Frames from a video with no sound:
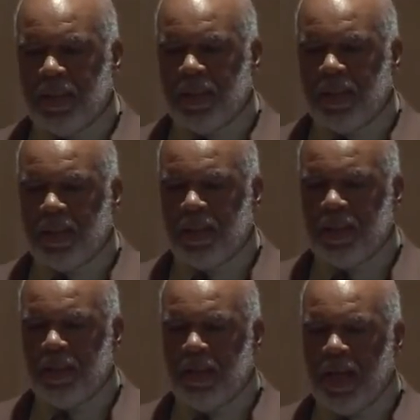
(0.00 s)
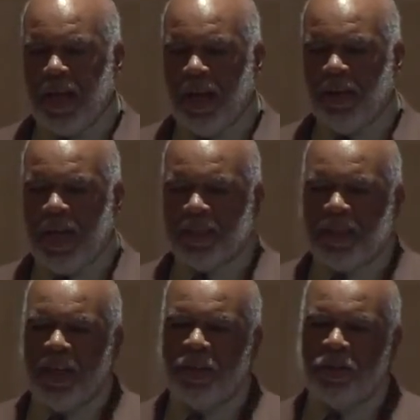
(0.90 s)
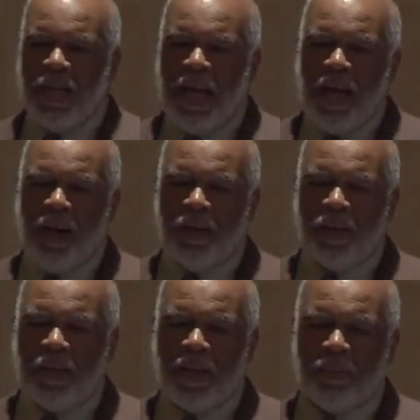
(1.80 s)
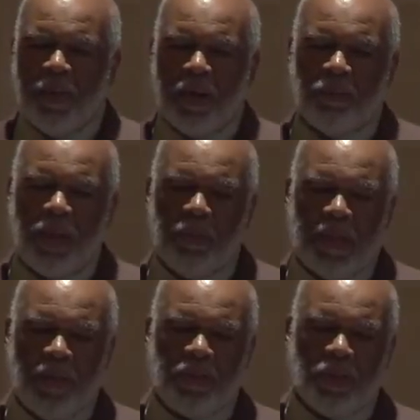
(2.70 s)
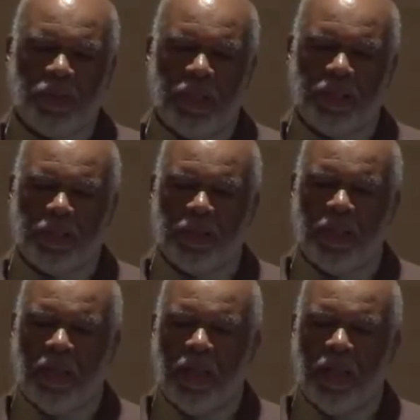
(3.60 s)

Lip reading: I'll tell you now that American Public Health Association